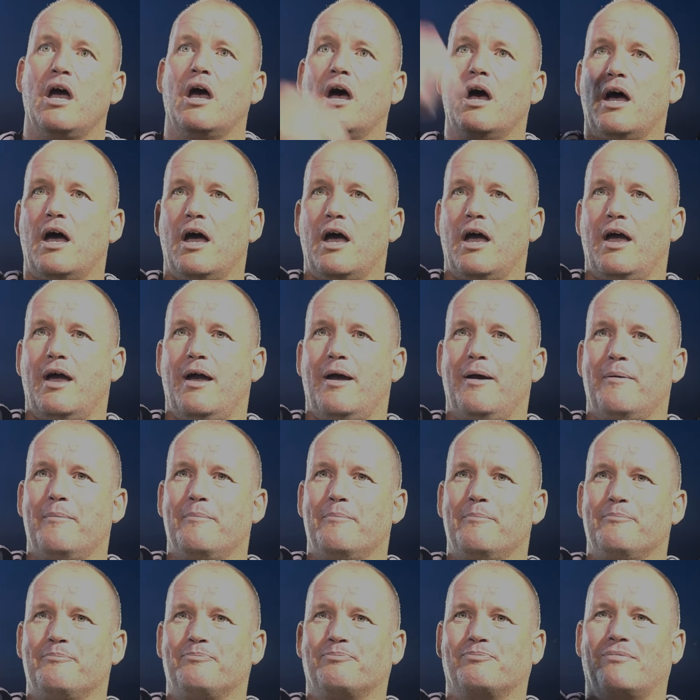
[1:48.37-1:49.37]
See
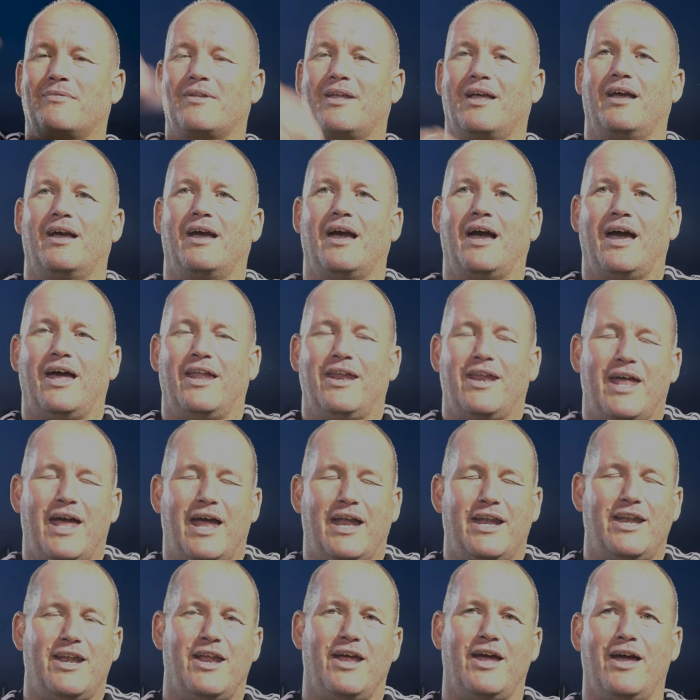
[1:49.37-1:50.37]
you
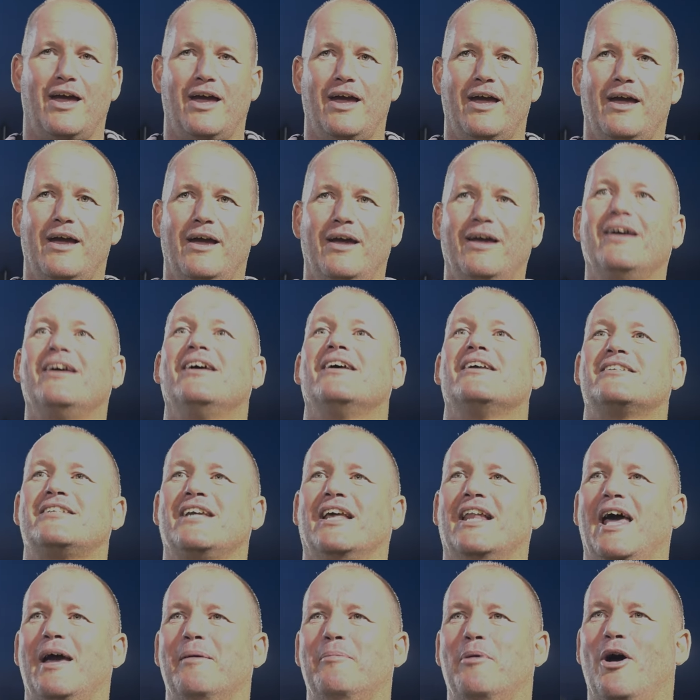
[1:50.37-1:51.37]
later,
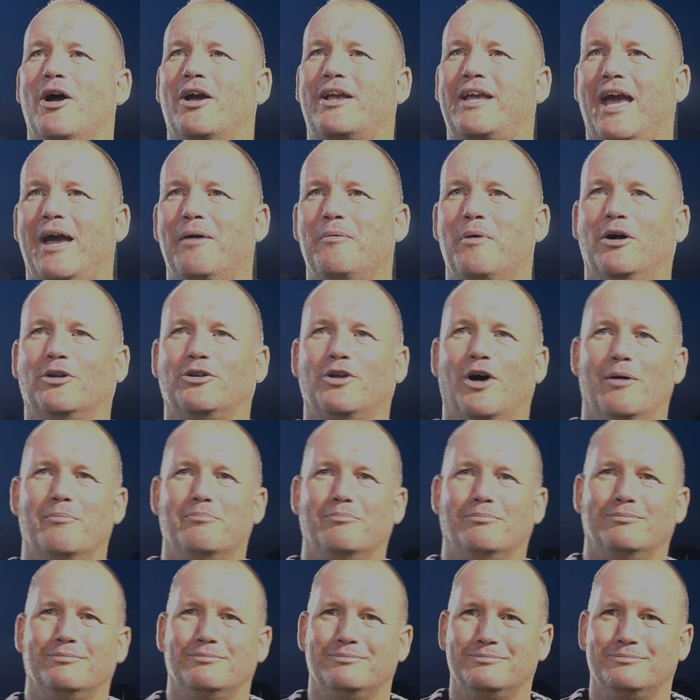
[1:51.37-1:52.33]
Berkey, well done.